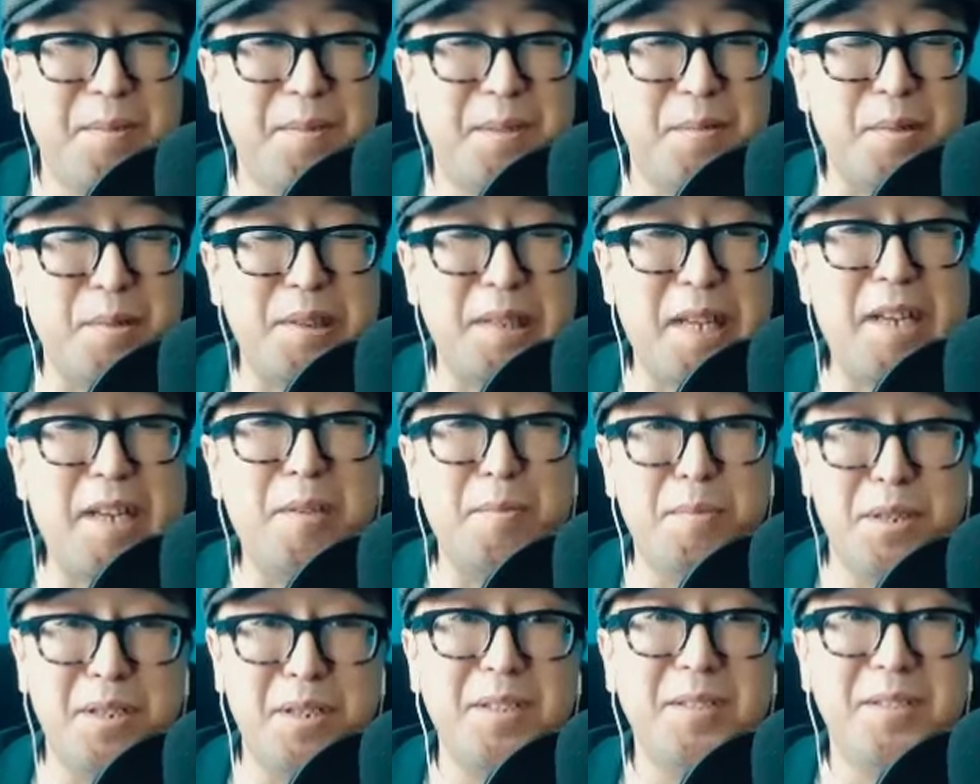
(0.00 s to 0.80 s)

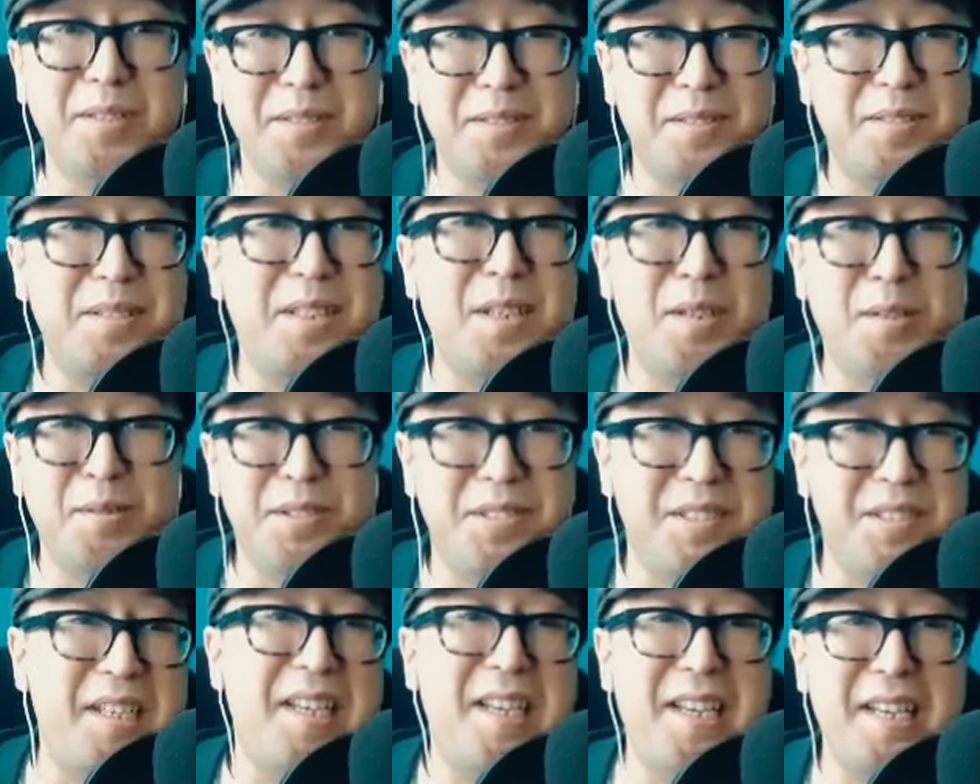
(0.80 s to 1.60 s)
relatable, you know,
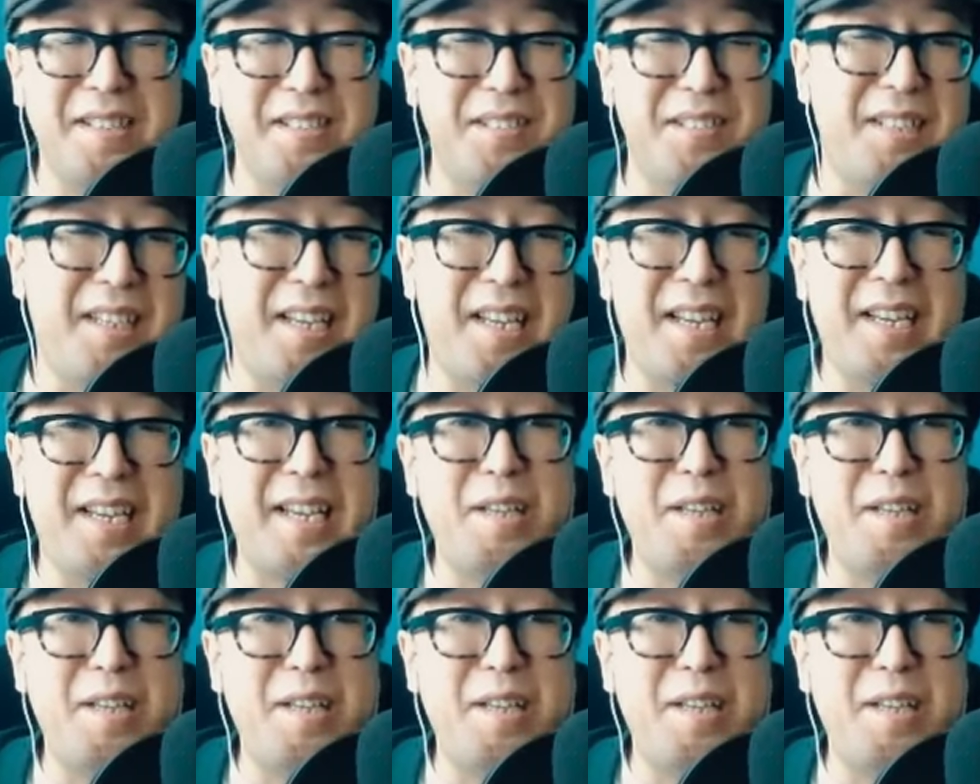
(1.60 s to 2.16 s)
seeking and seeking.